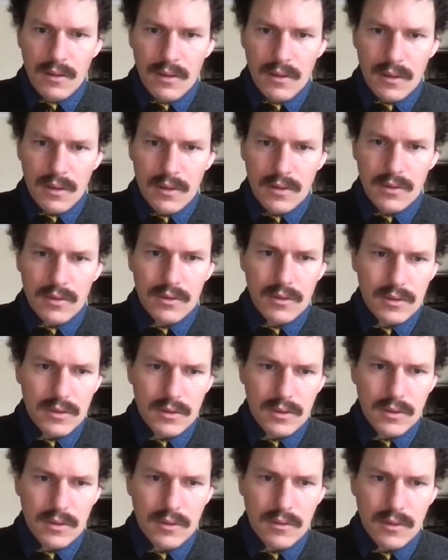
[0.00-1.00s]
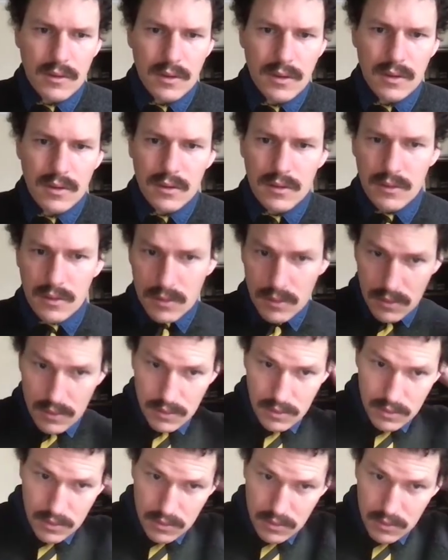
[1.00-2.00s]
I talked around
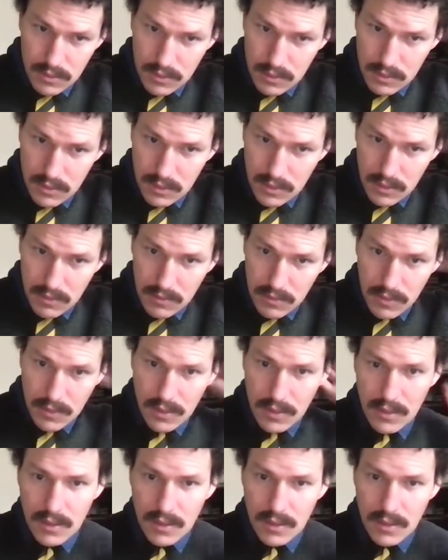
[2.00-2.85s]
them,